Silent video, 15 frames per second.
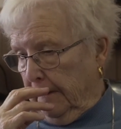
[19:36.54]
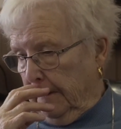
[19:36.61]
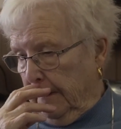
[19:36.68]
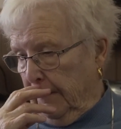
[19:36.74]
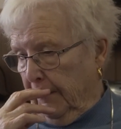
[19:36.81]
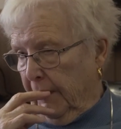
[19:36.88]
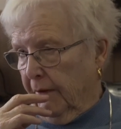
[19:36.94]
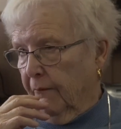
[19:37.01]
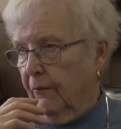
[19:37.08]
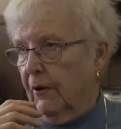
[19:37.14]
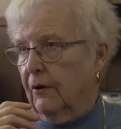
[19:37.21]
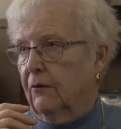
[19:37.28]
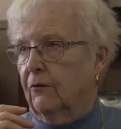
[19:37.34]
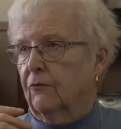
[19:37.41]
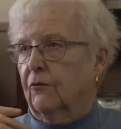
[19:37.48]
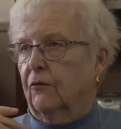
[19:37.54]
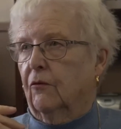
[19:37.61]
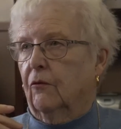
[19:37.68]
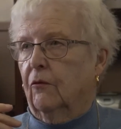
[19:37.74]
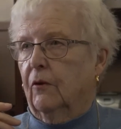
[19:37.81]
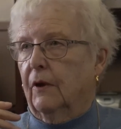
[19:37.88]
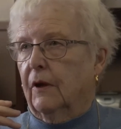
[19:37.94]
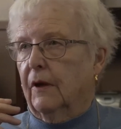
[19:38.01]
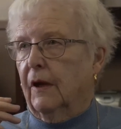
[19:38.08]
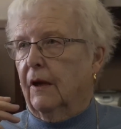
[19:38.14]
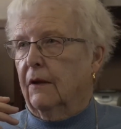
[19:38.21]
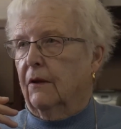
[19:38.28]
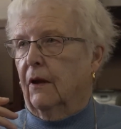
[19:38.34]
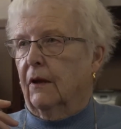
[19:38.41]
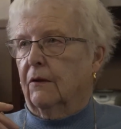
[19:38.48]
some of them went to school, and
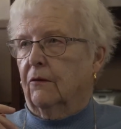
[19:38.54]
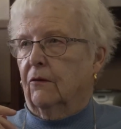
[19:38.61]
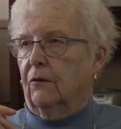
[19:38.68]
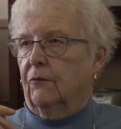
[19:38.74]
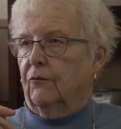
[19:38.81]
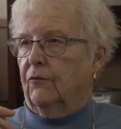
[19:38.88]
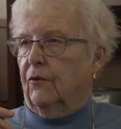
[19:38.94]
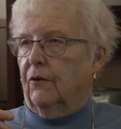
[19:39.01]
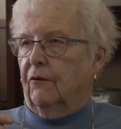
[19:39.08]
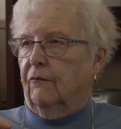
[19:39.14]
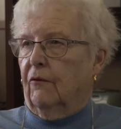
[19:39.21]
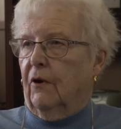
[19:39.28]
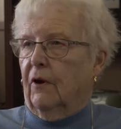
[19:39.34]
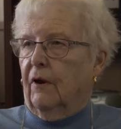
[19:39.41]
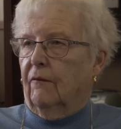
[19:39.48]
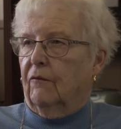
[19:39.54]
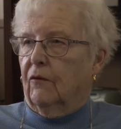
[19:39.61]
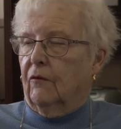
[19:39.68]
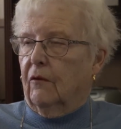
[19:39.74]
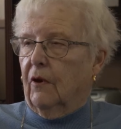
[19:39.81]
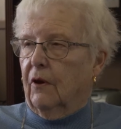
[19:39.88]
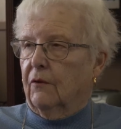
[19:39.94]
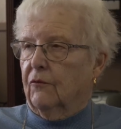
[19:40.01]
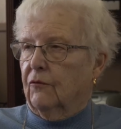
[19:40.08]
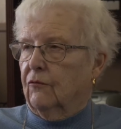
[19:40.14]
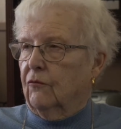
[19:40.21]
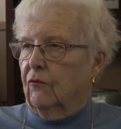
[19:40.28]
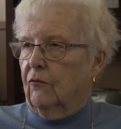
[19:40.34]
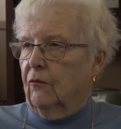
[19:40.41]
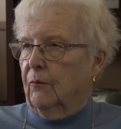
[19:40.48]
not like Toivo said, he was allowed to go to
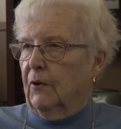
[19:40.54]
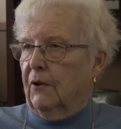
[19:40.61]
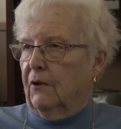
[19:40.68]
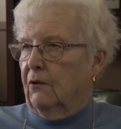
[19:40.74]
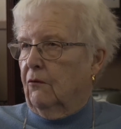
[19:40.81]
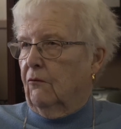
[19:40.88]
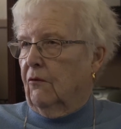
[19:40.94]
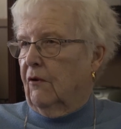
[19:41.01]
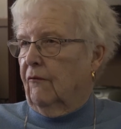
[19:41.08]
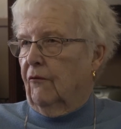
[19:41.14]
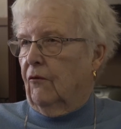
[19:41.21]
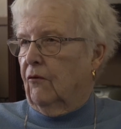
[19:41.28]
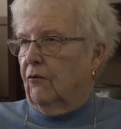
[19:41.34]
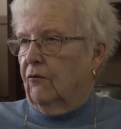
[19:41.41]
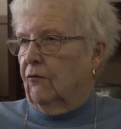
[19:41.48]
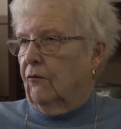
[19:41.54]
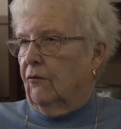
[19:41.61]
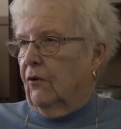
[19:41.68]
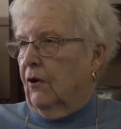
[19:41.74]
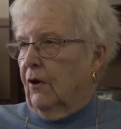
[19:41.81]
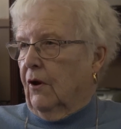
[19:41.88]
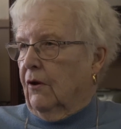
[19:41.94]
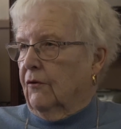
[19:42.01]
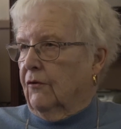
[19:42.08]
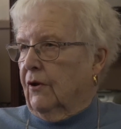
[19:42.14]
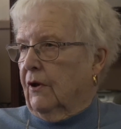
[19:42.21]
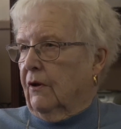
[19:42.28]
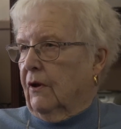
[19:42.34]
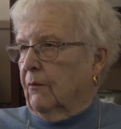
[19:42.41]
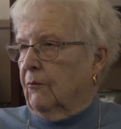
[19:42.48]
school, but they couldn't afford to
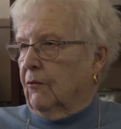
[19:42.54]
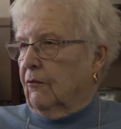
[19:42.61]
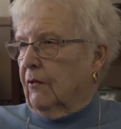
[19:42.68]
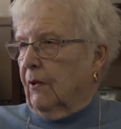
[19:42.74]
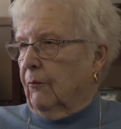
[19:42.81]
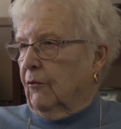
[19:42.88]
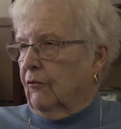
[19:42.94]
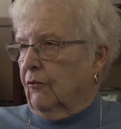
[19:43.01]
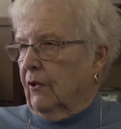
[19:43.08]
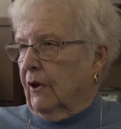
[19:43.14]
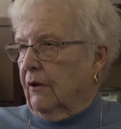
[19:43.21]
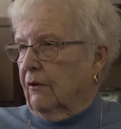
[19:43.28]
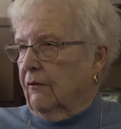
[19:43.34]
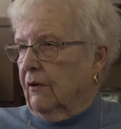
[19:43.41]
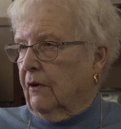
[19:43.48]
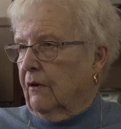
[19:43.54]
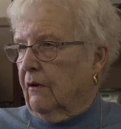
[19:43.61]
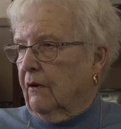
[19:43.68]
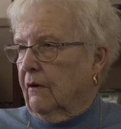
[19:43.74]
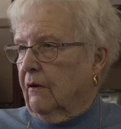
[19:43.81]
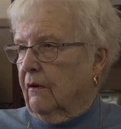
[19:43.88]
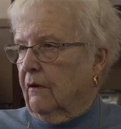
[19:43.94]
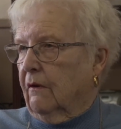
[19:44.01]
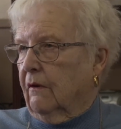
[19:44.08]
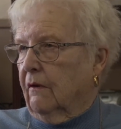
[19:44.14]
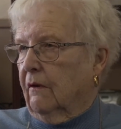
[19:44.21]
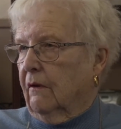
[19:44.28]
send them to Kapuskasing.